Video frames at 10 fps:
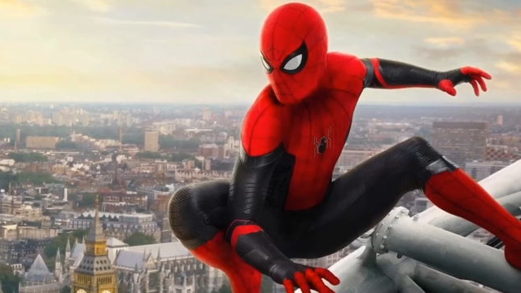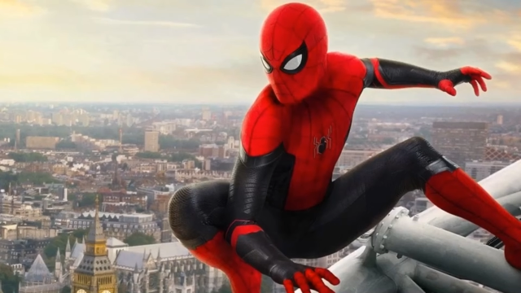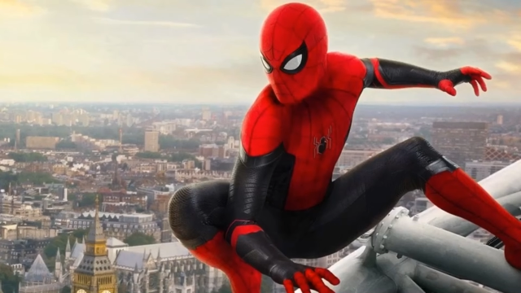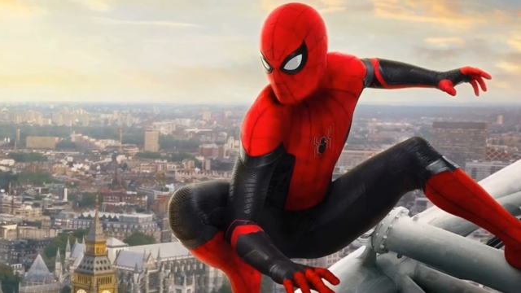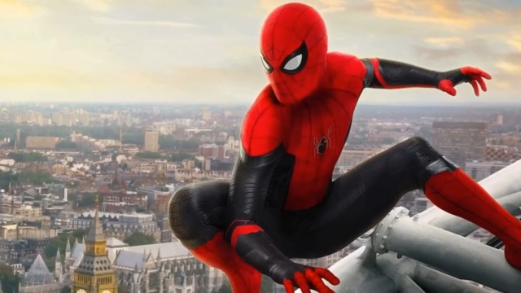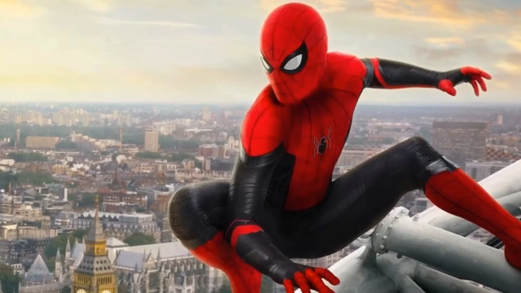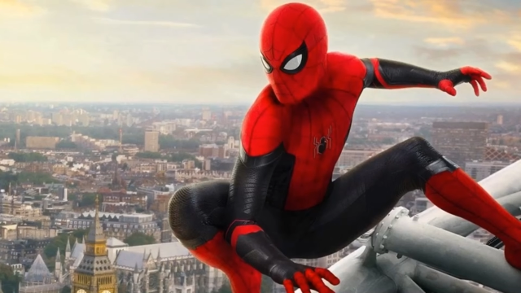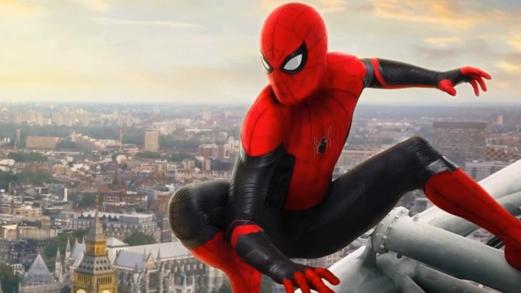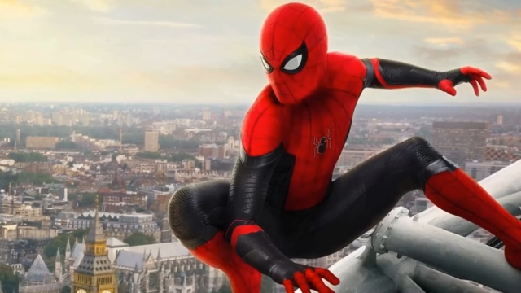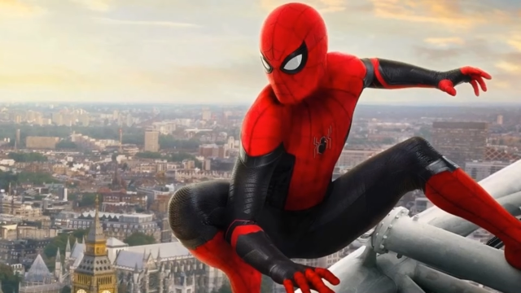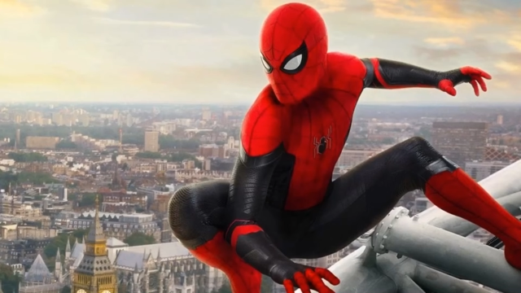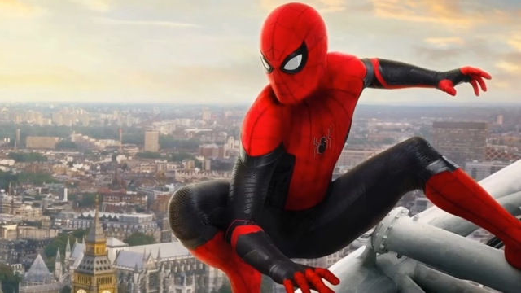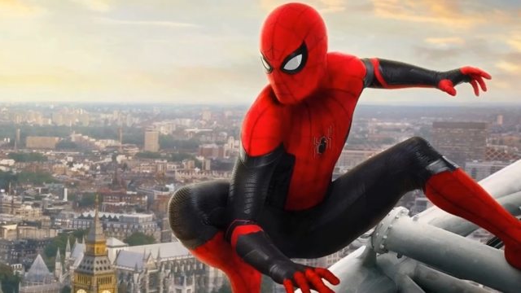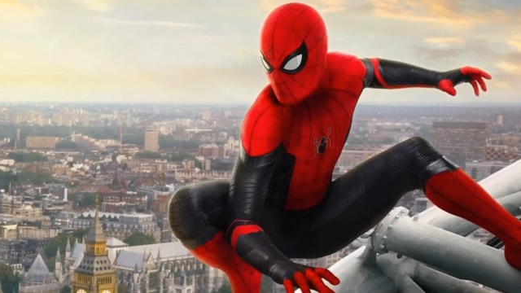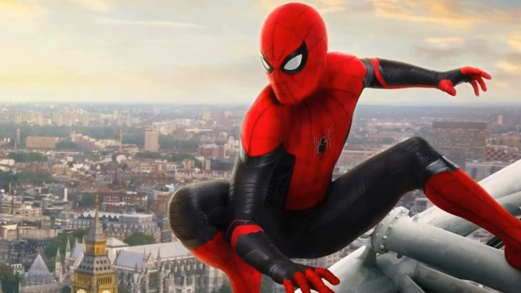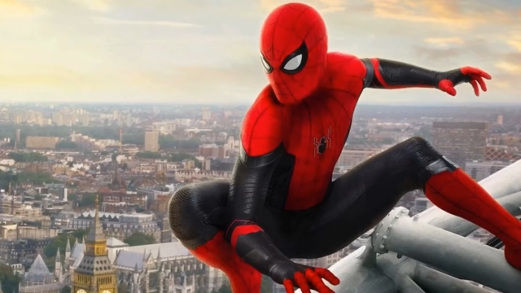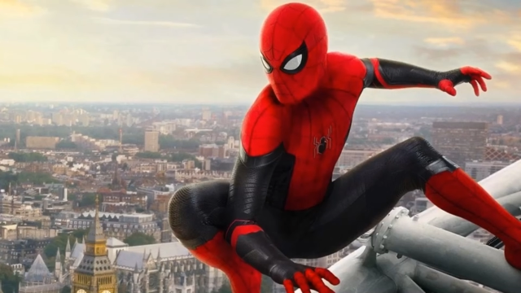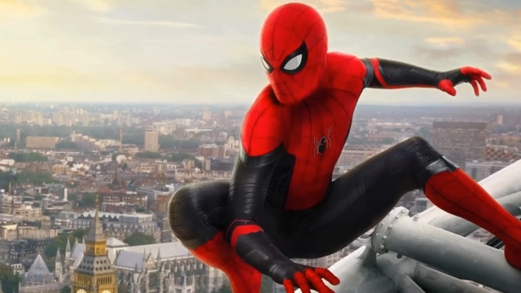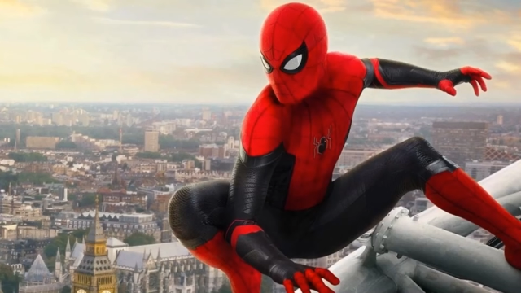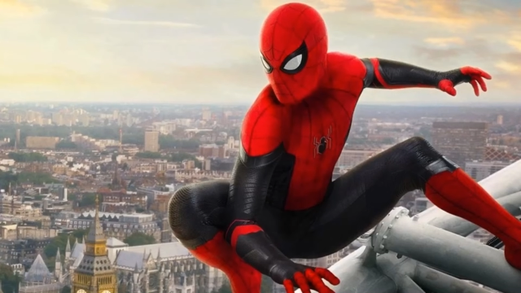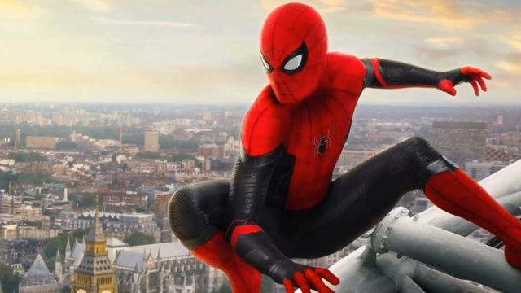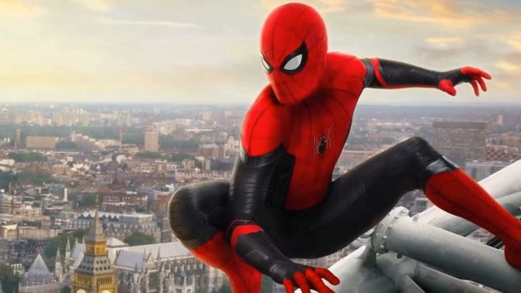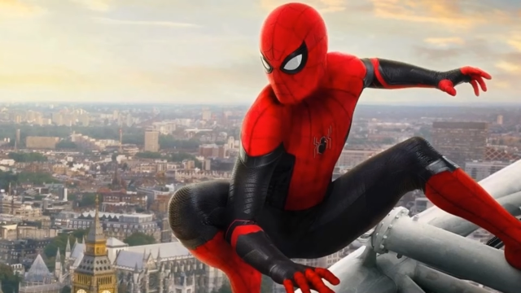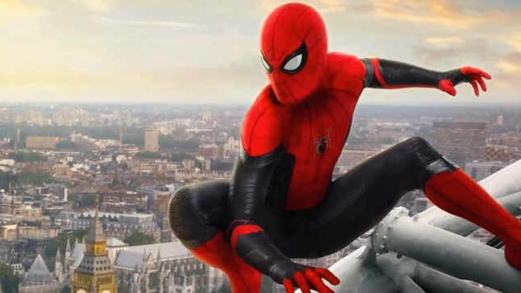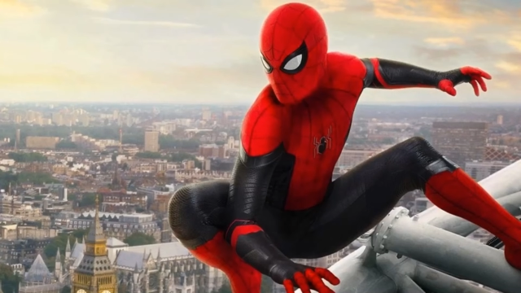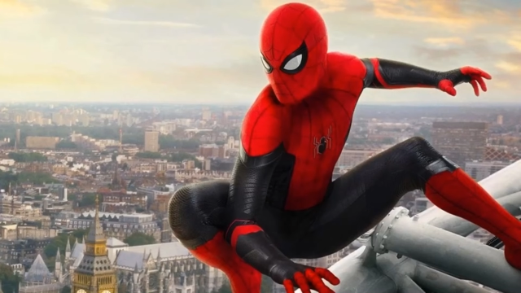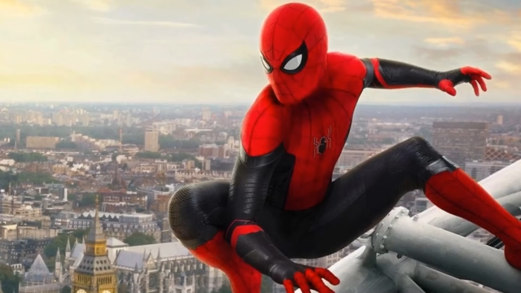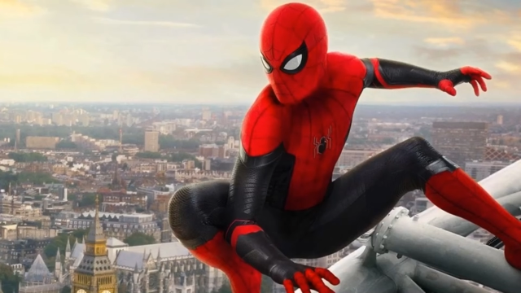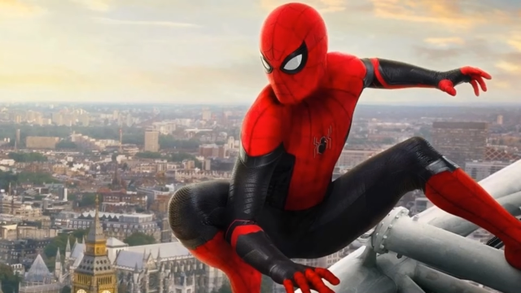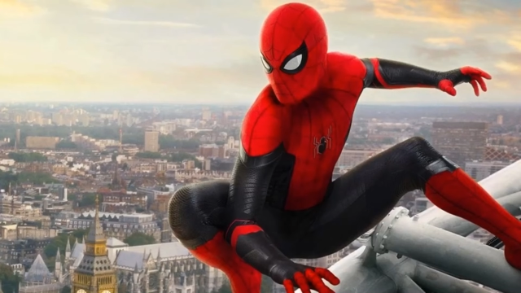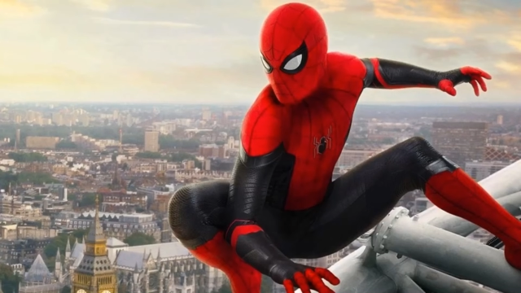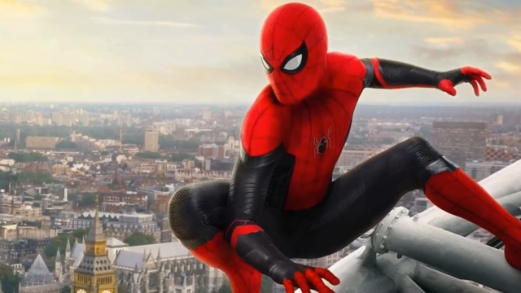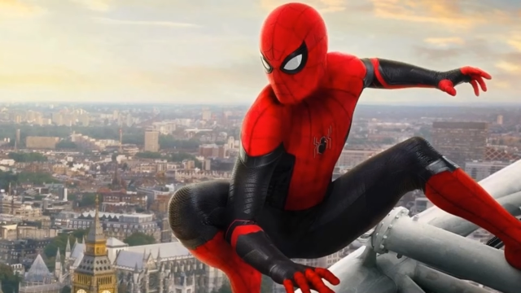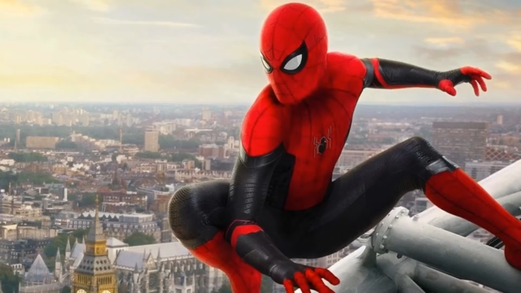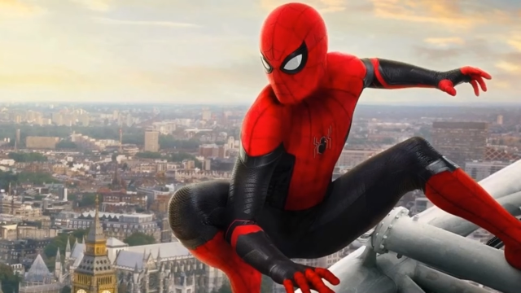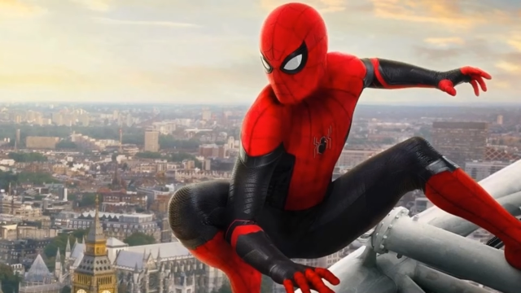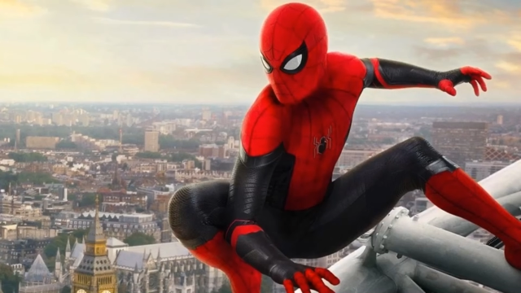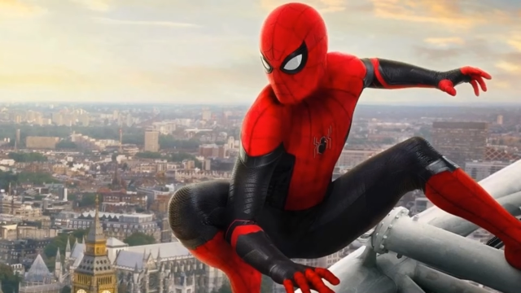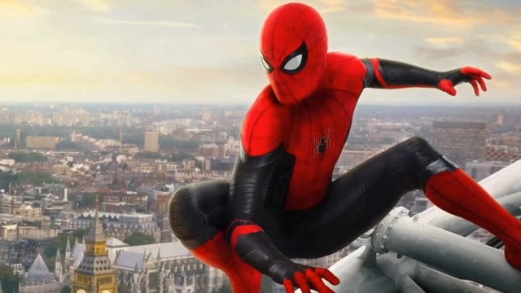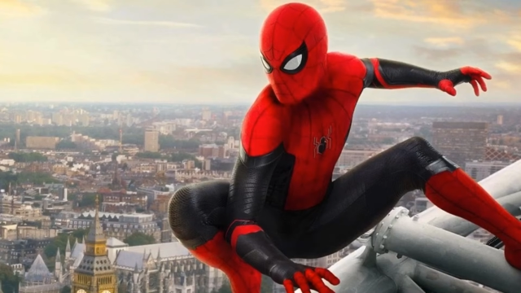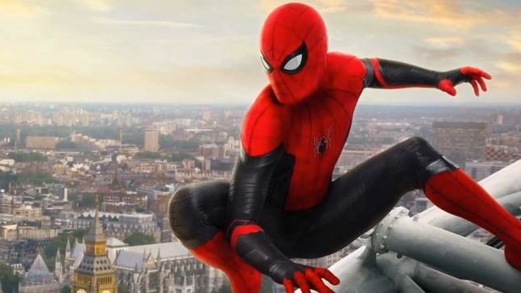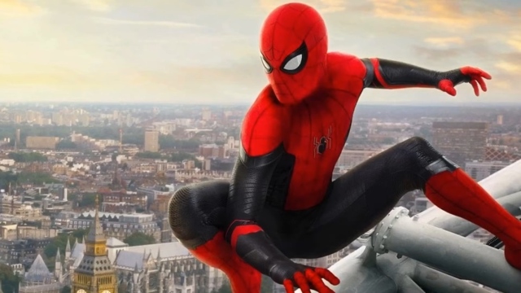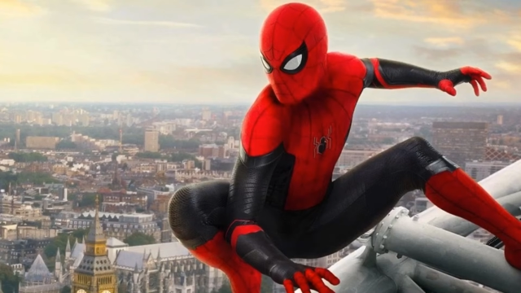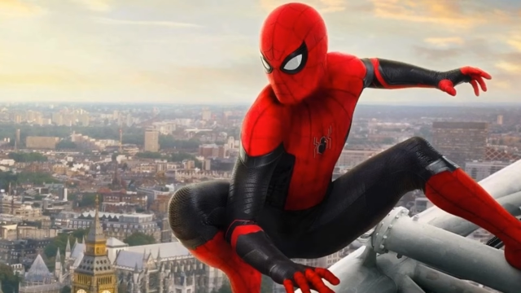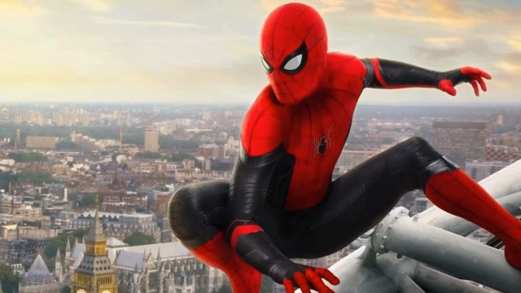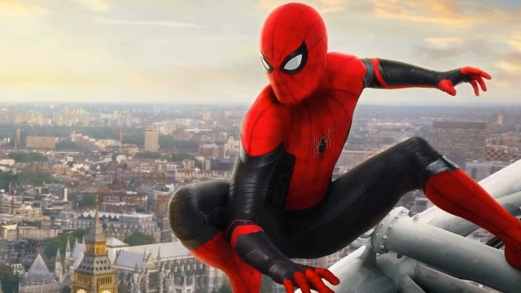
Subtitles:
(no speaker visible)